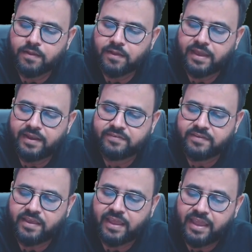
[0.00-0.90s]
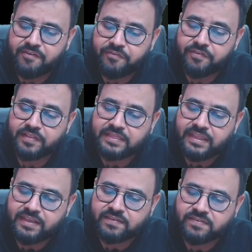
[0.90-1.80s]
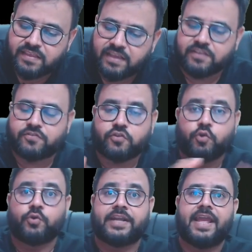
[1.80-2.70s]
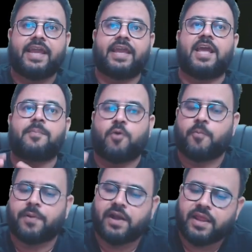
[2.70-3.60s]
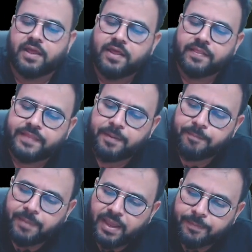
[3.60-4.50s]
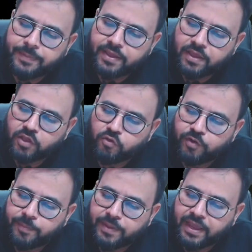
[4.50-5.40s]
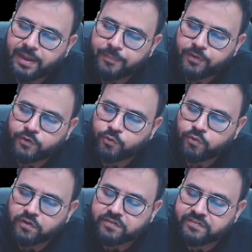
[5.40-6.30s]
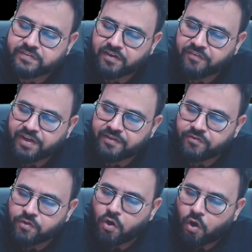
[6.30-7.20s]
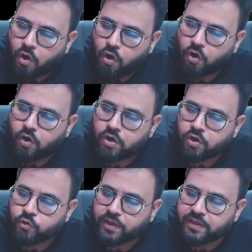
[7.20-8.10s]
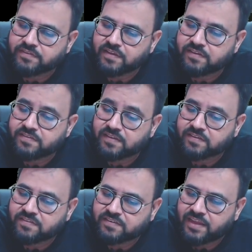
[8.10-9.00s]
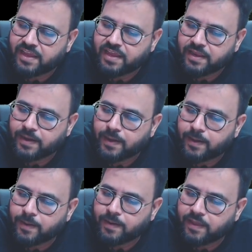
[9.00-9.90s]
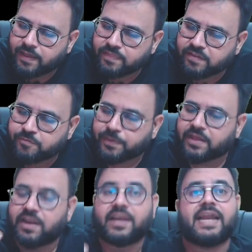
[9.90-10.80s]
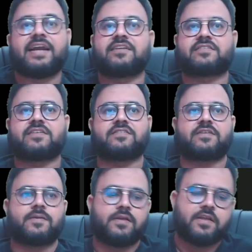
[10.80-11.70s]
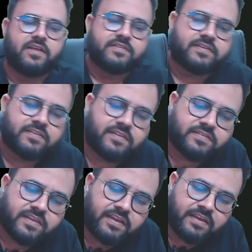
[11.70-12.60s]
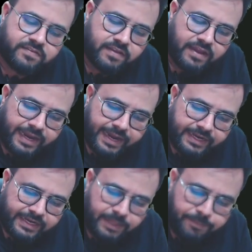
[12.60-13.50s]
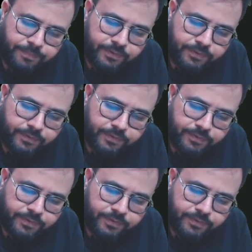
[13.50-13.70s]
Can I say, if these things you take care properly, then maybe you will be able to survive, or you can say sustain in this particular industries. Sir, this is a tip